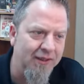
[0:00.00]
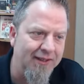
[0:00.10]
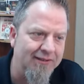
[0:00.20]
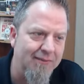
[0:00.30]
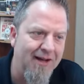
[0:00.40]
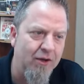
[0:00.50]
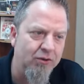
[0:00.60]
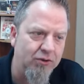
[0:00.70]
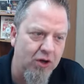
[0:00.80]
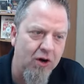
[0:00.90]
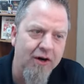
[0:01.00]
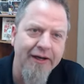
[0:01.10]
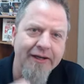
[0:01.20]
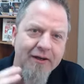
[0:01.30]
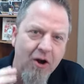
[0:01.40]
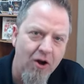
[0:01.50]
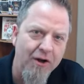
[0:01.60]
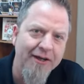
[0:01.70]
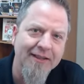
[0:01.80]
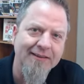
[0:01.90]
is about target
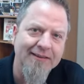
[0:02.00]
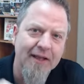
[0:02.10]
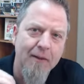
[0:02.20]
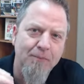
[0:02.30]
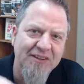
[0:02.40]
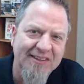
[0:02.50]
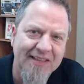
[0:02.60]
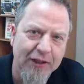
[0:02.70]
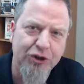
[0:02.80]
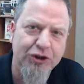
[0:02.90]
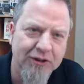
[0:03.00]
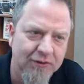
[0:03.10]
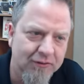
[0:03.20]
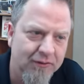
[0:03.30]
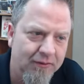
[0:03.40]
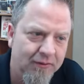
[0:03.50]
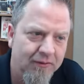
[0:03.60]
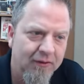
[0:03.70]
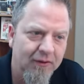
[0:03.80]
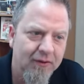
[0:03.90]
audience obsession,
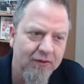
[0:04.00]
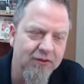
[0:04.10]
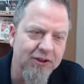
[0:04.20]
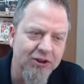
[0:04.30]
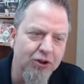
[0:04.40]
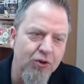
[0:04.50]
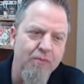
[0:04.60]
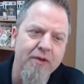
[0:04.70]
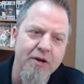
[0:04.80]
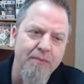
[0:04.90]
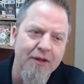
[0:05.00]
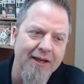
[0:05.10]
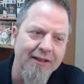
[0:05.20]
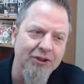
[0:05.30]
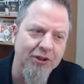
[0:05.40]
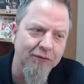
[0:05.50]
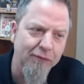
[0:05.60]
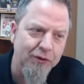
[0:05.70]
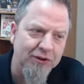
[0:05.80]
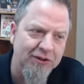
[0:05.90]
digital manipulation
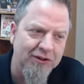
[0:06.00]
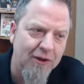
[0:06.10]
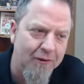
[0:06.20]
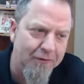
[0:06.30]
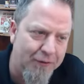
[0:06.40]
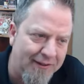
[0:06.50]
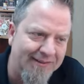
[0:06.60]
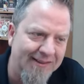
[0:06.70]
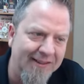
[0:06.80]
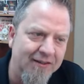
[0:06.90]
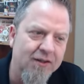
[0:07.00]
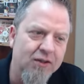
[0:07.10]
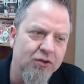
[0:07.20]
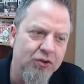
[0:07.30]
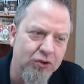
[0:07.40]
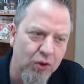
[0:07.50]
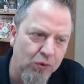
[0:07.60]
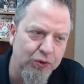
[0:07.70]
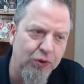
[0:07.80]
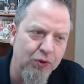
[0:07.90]
versus authentic
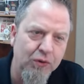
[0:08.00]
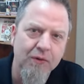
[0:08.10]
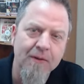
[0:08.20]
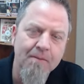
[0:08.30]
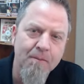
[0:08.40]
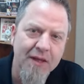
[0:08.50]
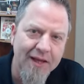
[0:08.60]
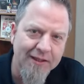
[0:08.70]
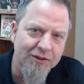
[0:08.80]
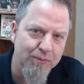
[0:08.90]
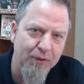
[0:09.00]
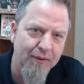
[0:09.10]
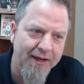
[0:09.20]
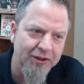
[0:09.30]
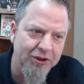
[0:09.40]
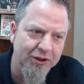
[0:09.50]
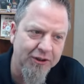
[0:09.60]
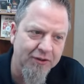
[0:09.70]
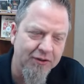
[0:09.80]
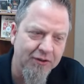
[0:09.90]
social
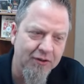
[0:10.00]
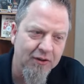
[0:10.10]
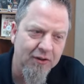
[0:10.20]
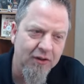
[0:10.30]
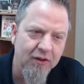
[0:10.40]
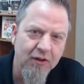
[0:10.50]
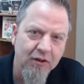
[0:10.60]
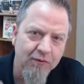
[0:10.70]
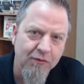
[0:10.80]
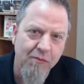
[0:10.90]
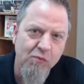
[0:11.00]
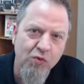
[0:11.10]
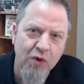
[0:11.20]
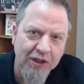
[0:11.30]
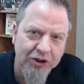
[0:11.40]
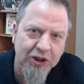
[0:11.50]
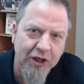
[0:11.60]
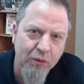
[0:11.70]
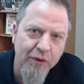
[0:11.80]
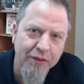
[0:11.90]
inspiration from
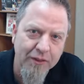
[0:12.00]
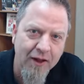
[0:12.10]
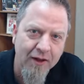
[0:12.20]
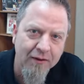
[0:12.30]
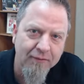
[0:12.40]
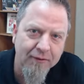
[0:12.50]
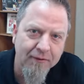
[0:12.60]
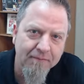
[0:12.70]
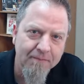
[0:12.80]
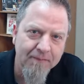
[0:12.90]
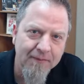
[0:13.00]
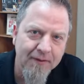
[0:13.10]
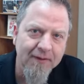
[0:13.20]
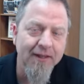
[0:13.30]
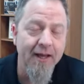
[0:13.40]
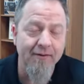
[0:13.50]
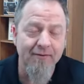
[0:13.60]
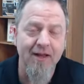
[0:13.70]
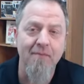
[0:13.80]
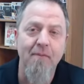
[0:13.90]
Russia with love. Yes,
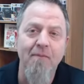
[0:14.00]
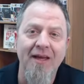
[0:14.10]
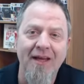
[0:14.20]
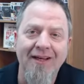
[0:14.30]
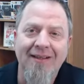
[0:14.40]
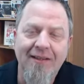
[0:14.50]
I'm a big